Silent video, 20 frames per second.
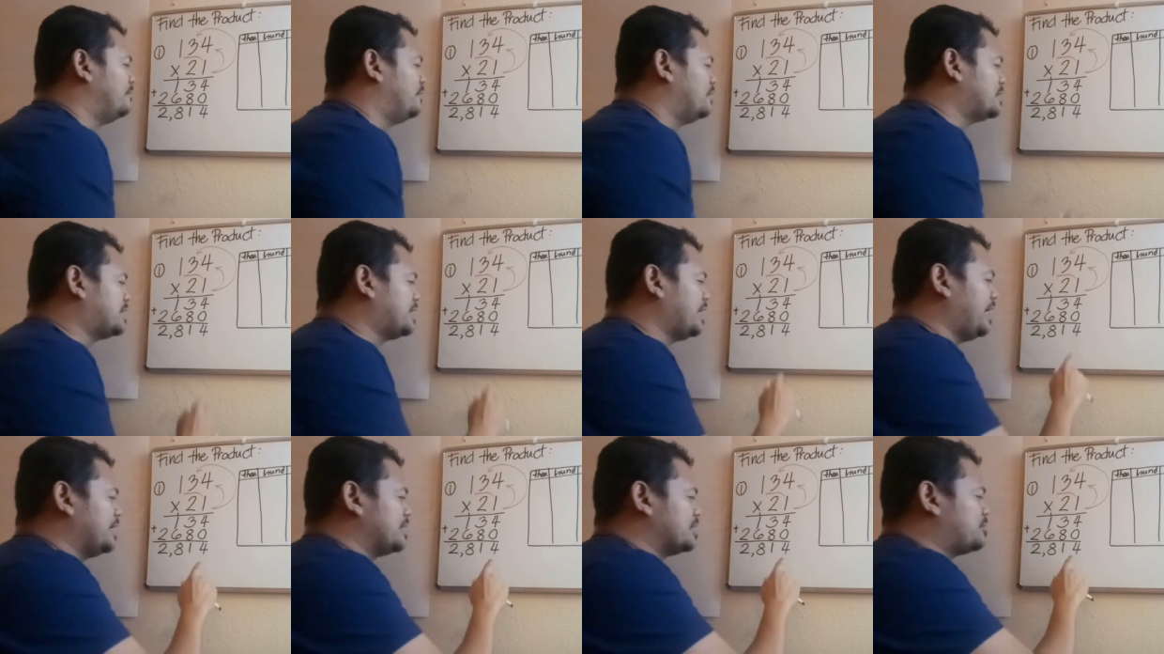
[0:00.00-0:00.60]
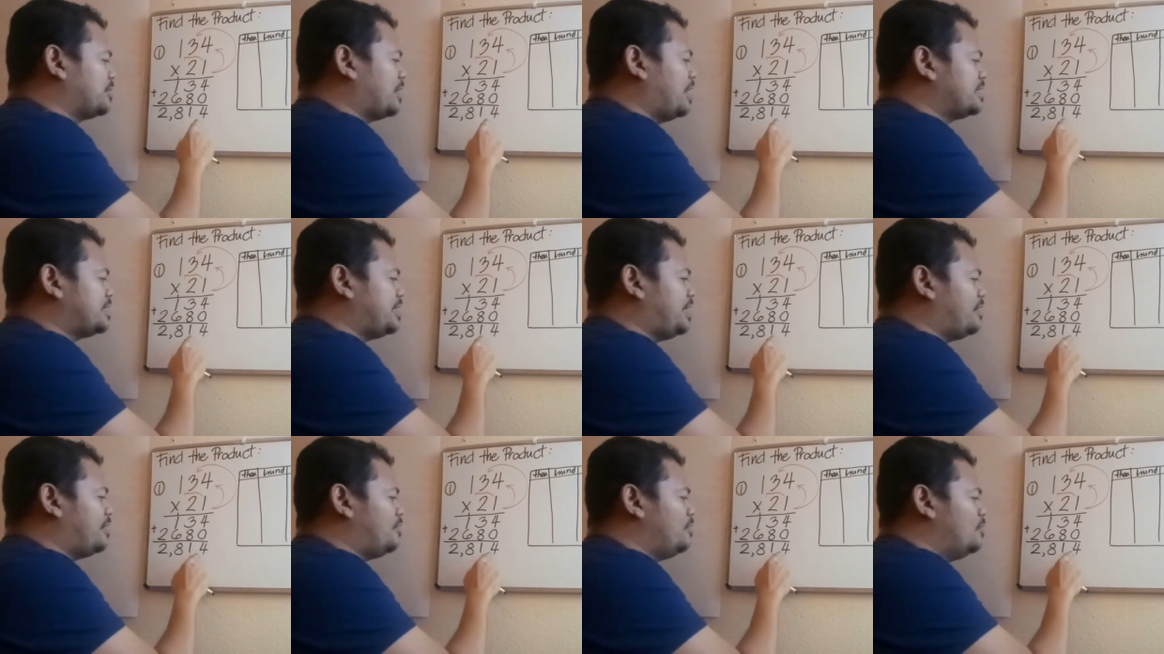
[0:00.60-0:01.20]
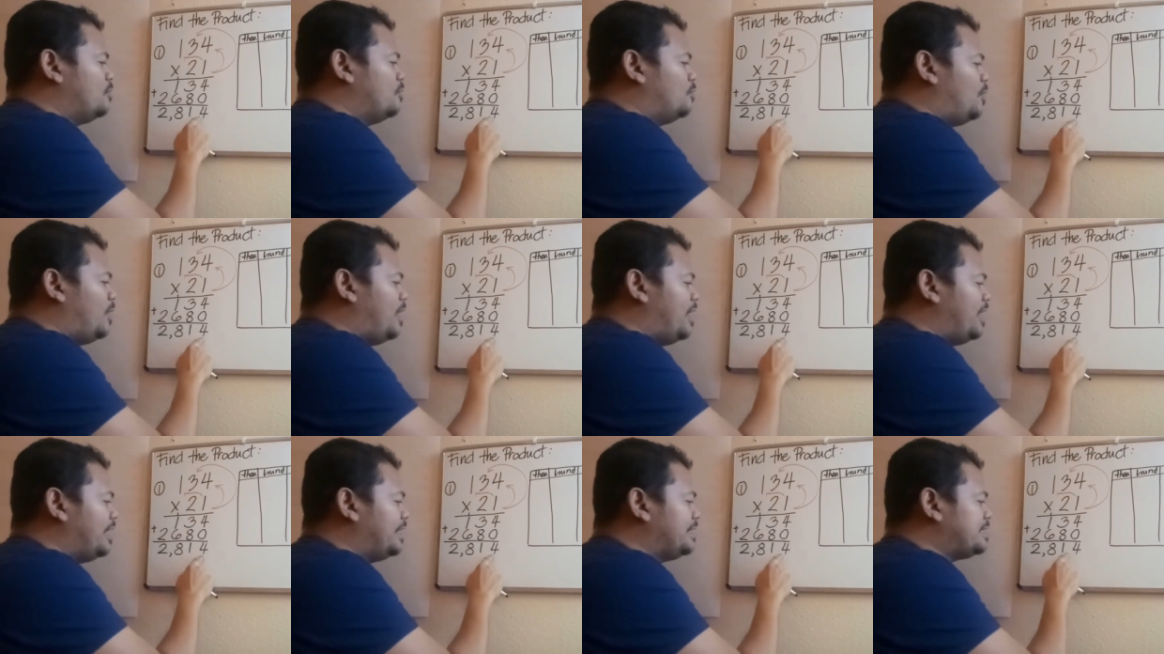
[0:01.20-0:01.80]
For tens, we got here
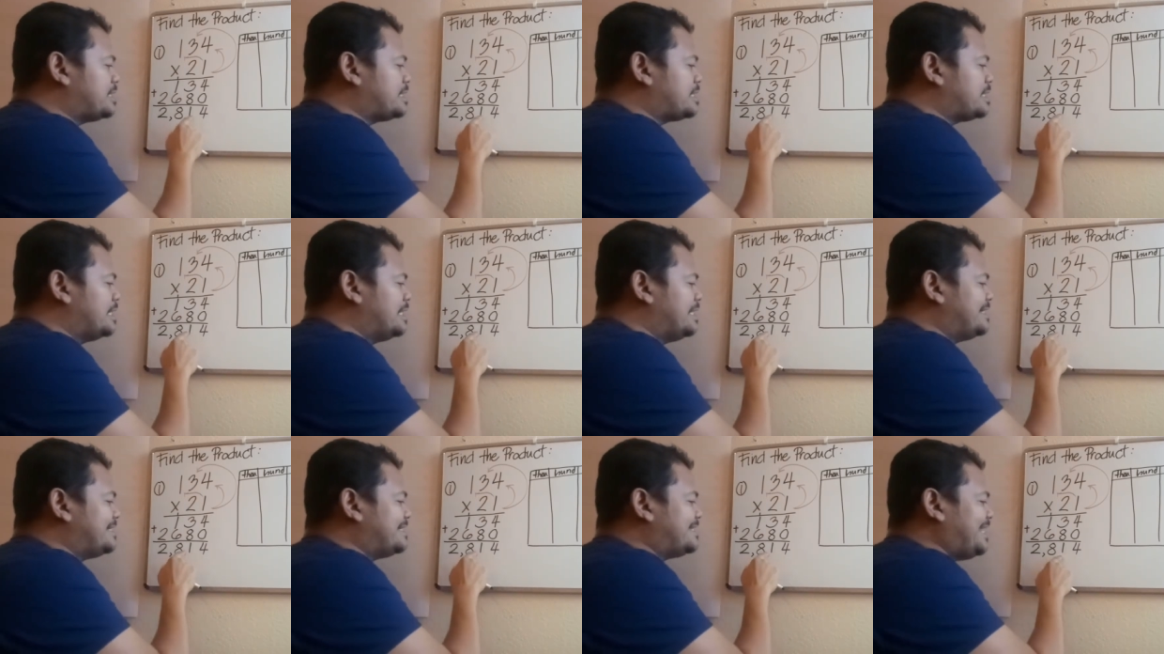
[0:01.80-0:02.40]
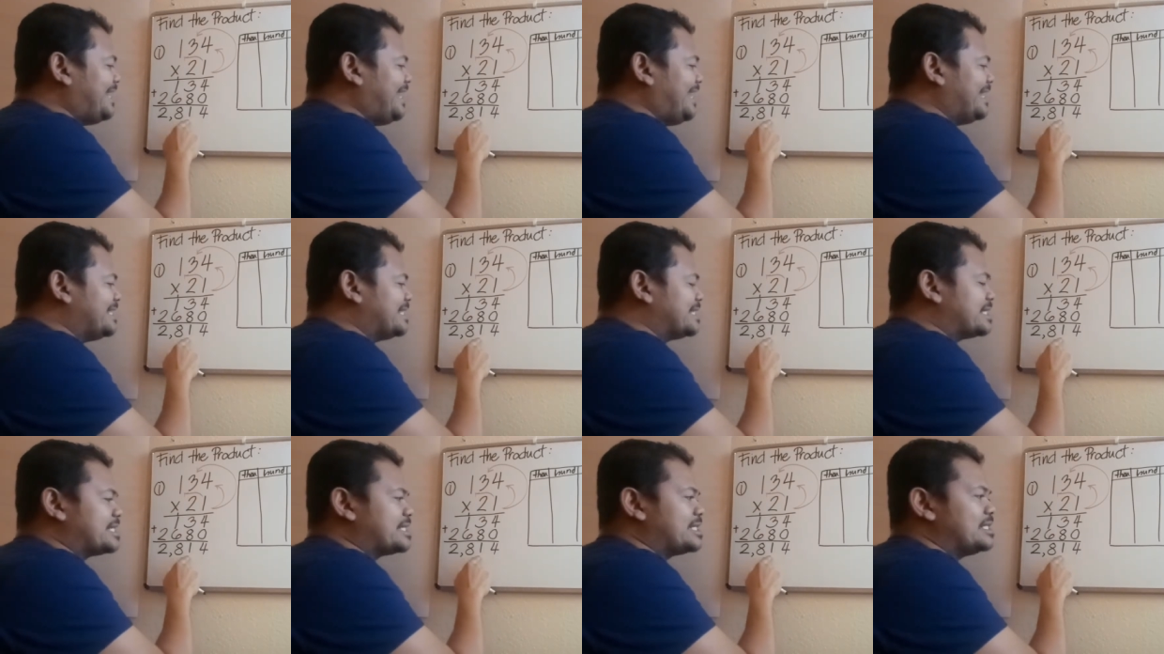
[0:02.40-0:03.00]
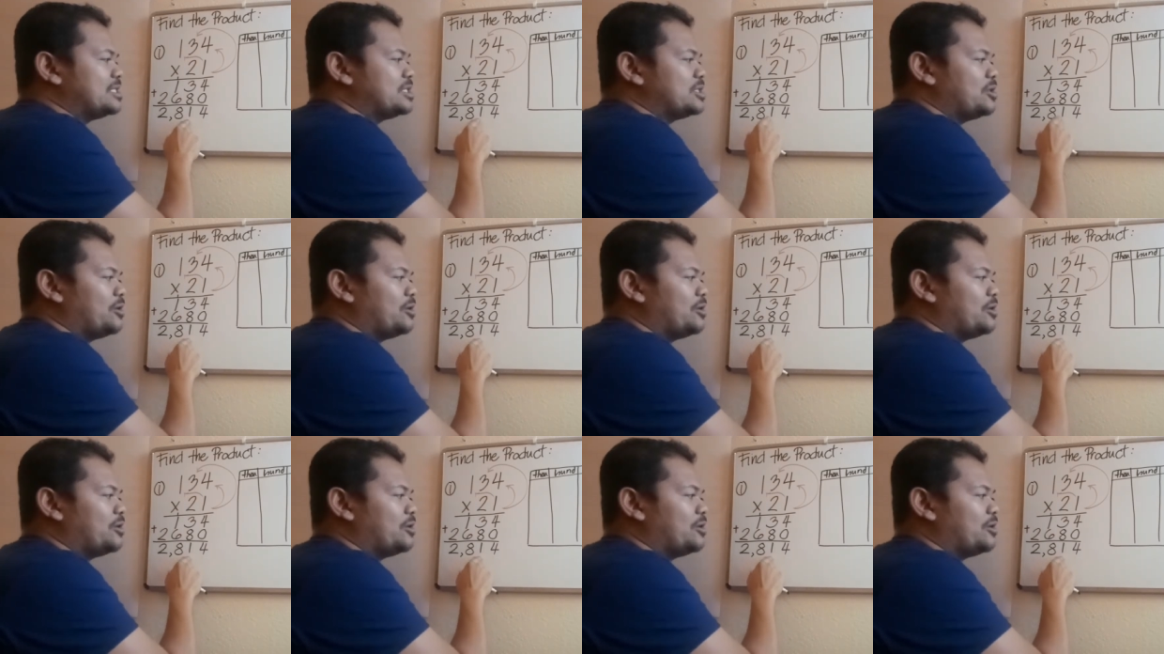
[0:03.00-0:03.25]
ones, tens.